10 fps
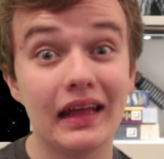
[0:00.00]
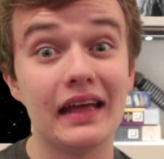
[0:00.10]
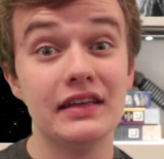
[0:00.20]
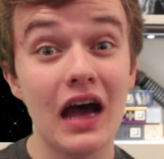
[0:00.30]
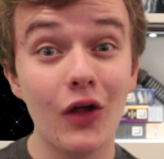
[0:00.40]

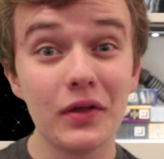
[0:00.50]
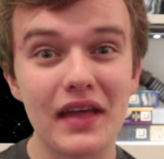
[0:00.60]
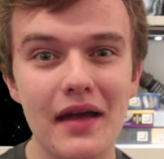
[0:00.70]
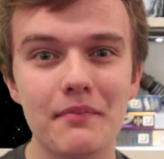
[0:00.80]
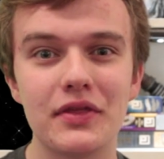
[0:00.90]
And not only
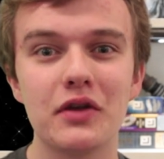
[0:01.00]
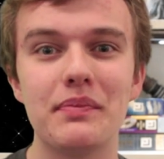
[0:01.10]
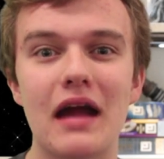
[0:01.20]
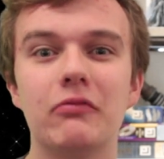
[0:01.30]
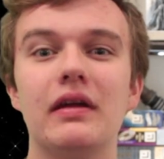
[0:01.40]
that, but they're
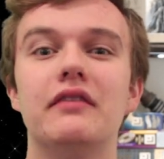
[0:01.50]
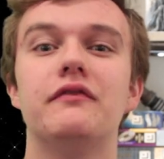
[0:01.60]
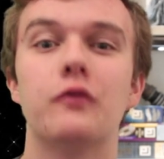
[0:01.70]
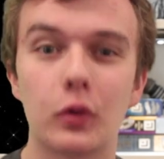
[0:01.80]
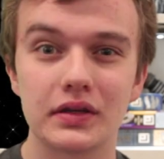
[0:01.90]
back in
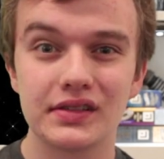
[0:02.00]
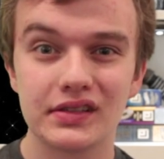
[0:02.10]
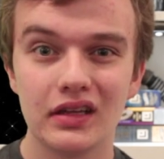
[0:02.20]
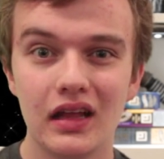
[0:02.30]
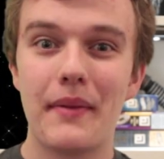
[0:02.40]
force.
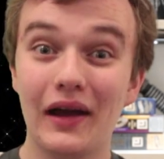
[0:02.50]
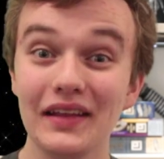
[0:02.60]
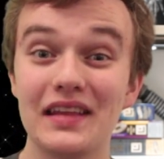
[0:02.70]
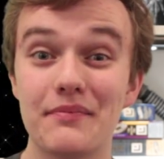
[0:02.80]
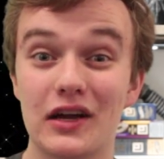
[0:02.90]

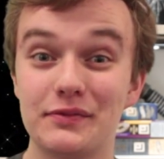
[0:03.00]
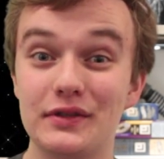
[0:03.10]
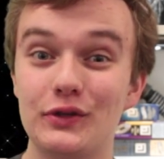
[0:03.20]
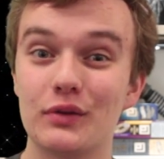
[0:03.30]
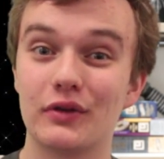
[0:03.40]
Apparently the Empire's been
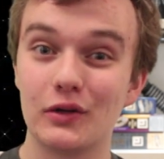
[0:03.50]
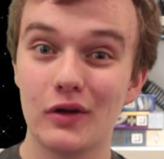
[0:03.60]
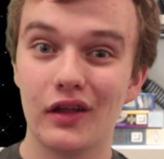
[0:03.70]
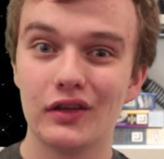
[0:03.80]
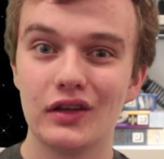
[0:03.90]
doing pretty
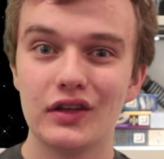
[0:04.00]
well.